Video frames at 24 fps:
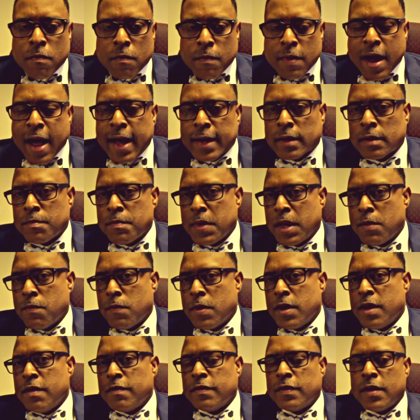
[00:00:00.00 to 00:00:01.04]
rocked me
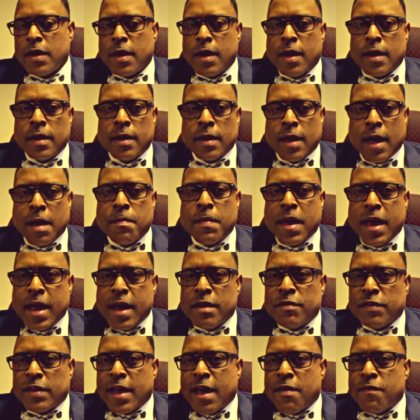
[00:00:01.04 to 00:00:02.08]
when he said, I'm
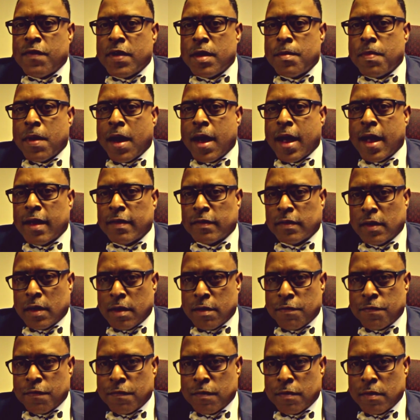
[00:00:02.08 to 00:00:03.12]
HIV
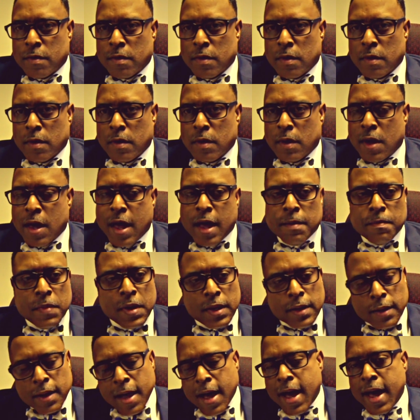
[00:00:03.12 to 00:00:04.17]
positive. I'd
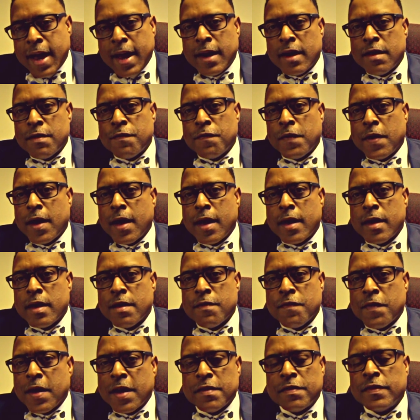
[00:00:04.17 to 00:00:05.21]
be lying if
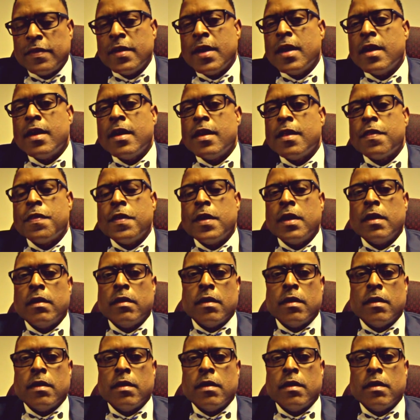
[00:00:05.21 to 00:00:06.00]
I said anything